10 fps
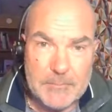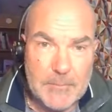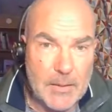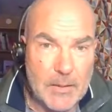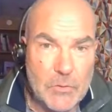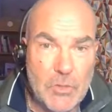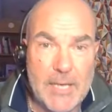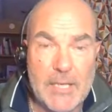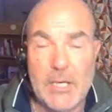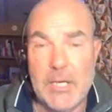O
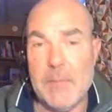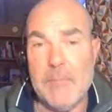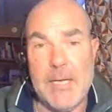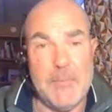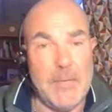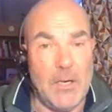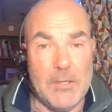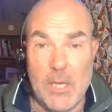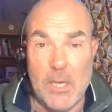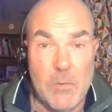Tracker, maybe. I
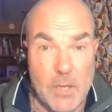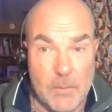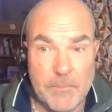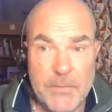don't know.